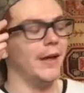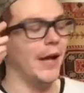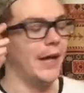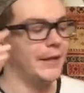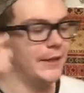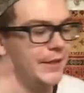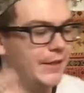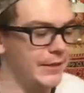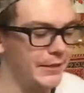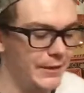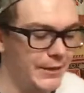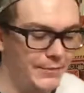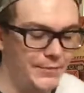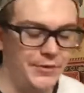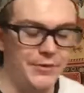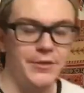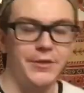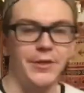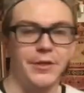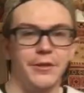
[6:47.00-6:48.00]
I get
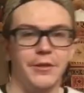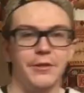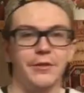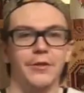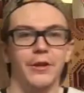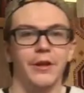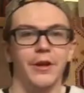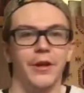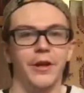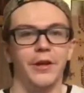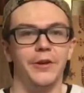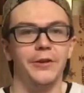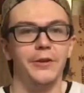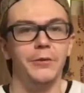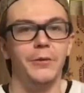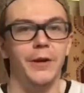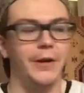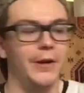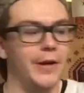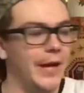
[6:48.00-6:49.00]
leaving stickers on
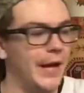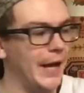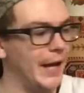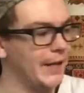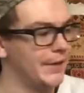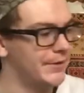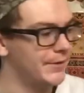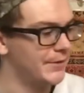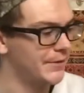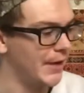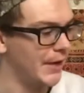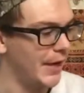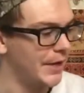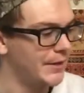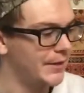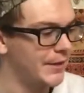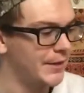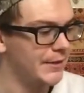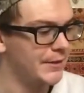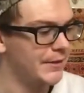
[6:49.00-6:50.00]
New Era hats. I
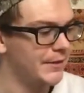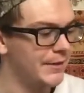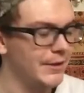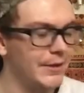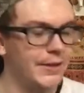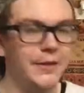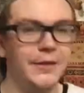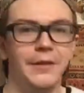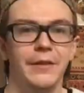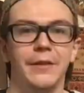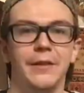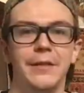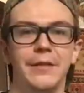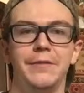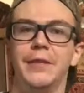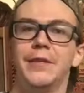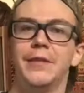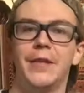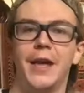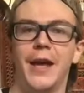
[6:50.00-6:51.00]
get
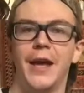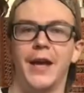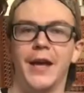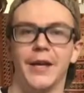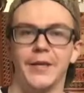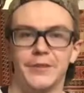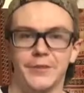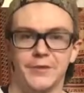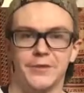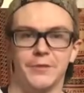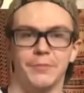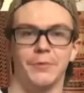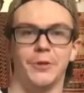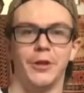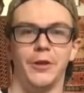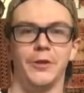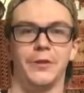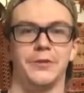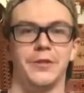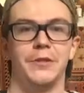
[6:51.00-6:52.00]
leaving tags on some
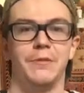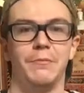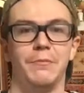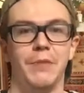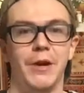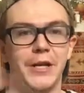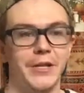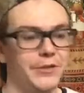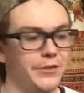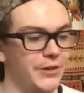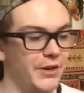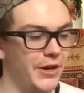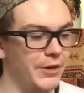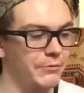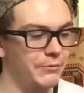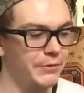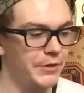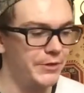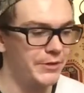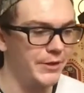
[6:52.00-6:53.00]
clothes that you might try
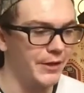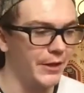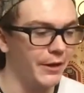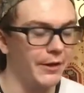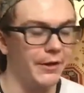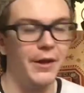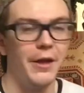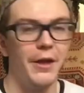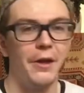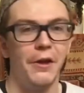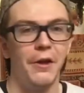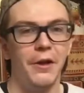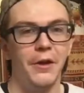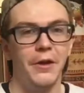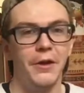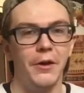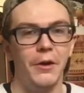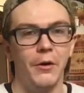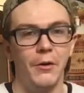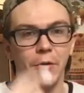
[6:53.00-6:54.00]
and resell.
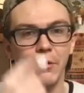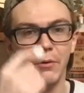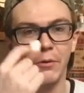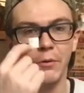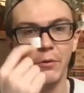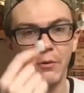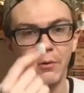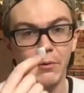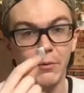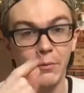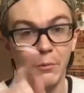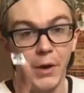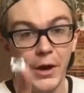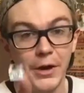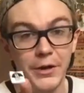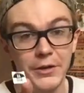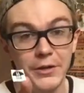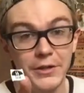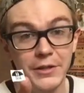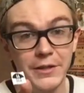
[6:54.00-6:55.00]
Why
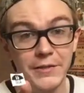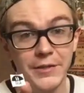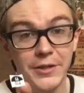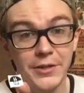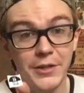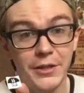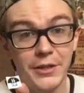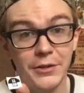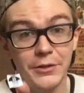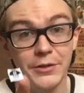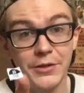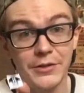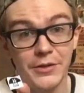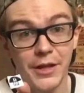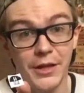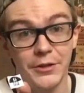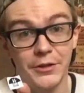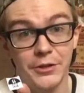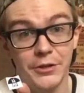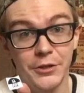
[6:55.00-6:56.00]
are you going to leave these stickers
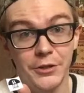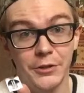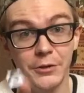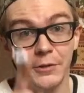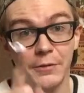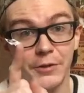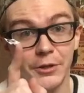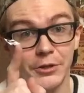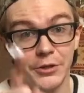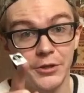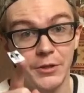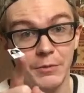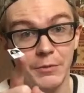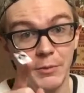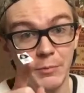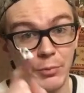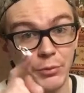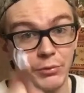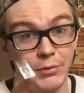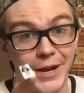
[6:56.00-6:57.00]
inside your shoe if they're just going to
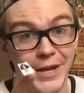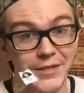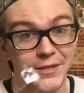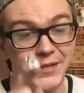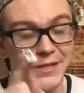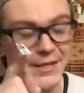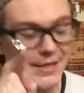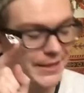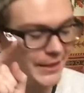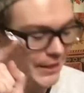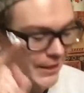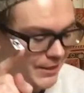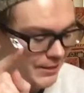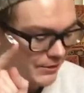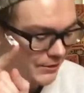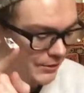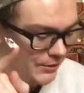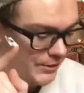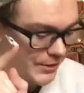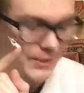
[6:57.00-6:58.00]
be pressed into